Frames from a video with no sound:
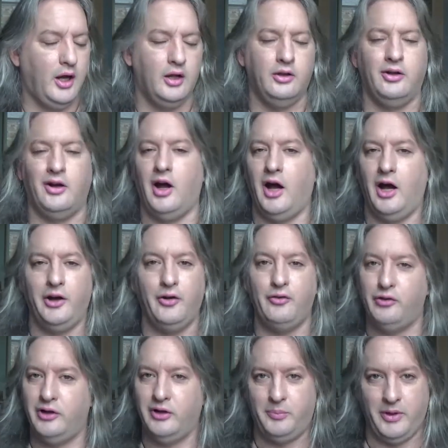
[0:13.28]
Look, I don't
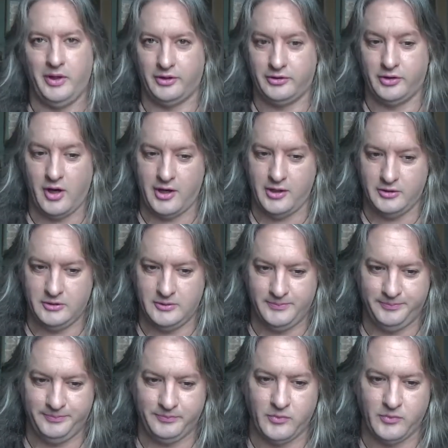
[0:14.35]
really pick sides.